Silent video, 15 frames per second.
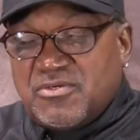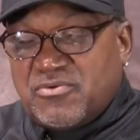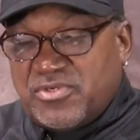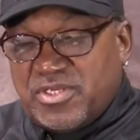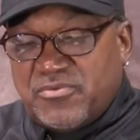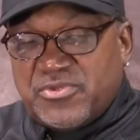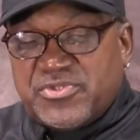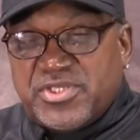what
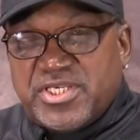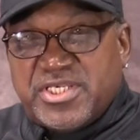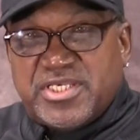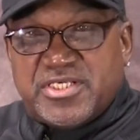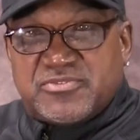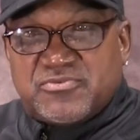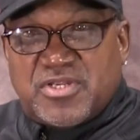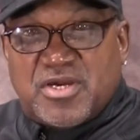everything
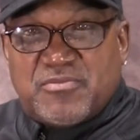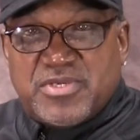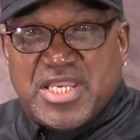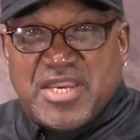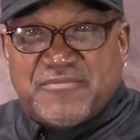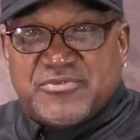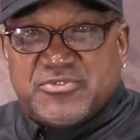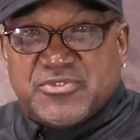is without me
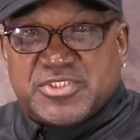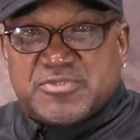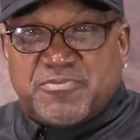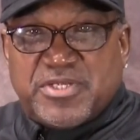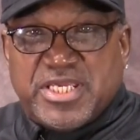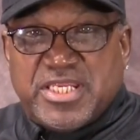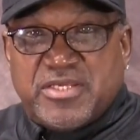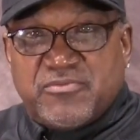having to
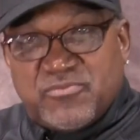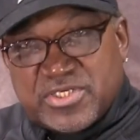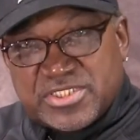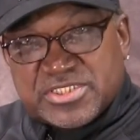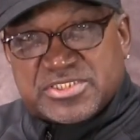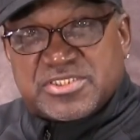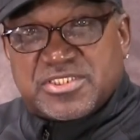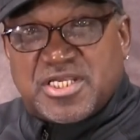explain it. We can
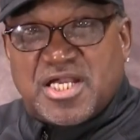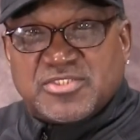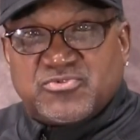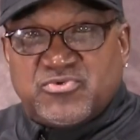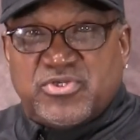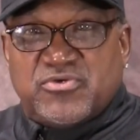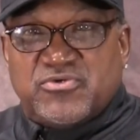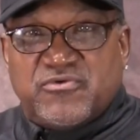just
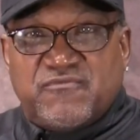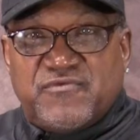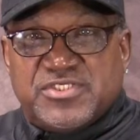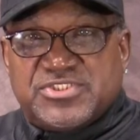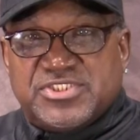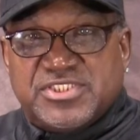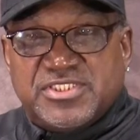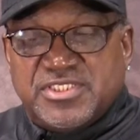concentrate on the
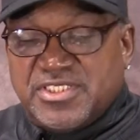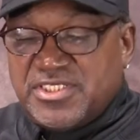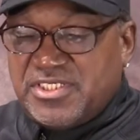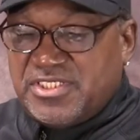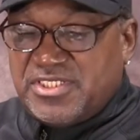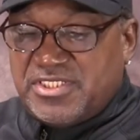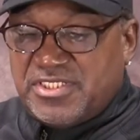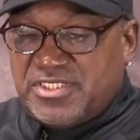fishing
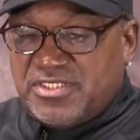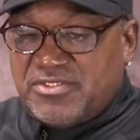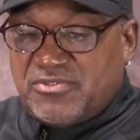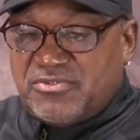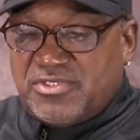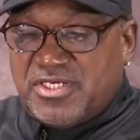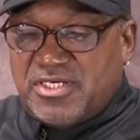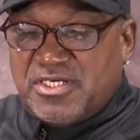and
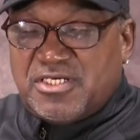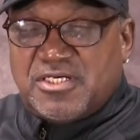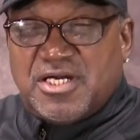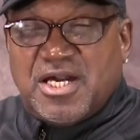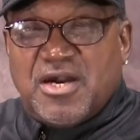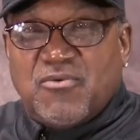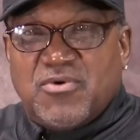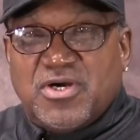on
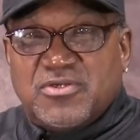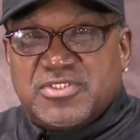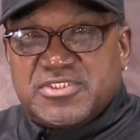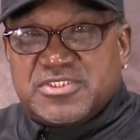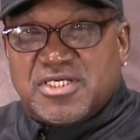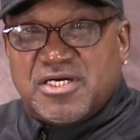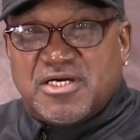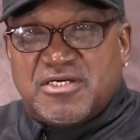how well
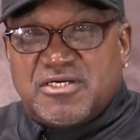this